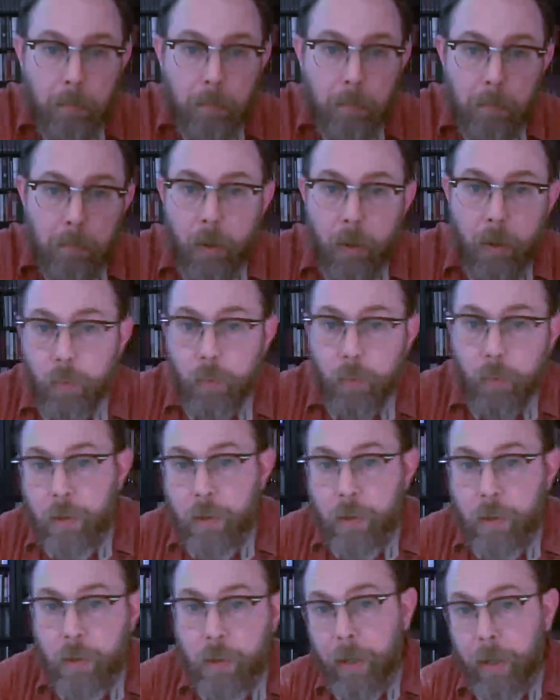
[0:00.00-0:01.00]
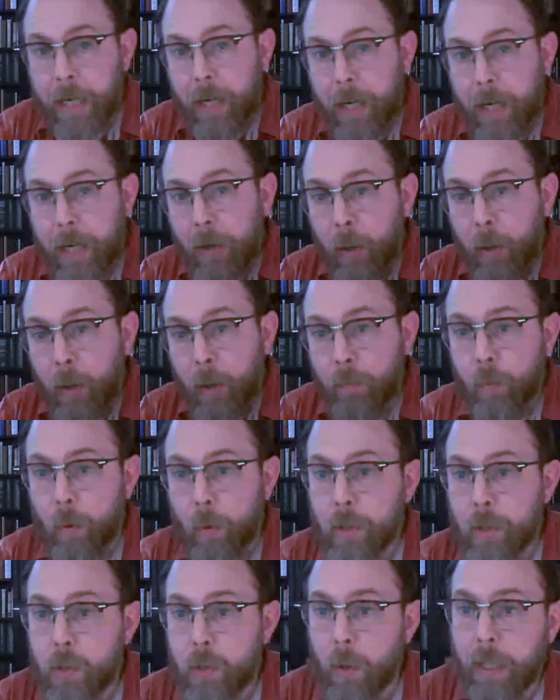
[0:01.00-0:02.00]
look for a story here or look for a
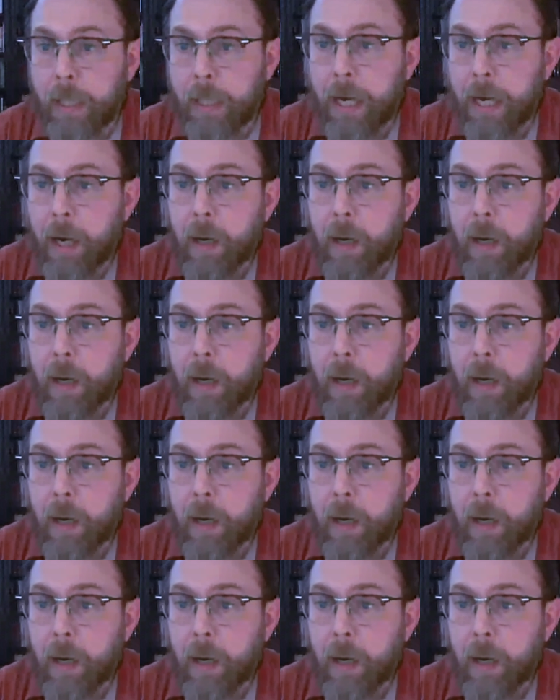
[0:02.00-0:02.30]
story there.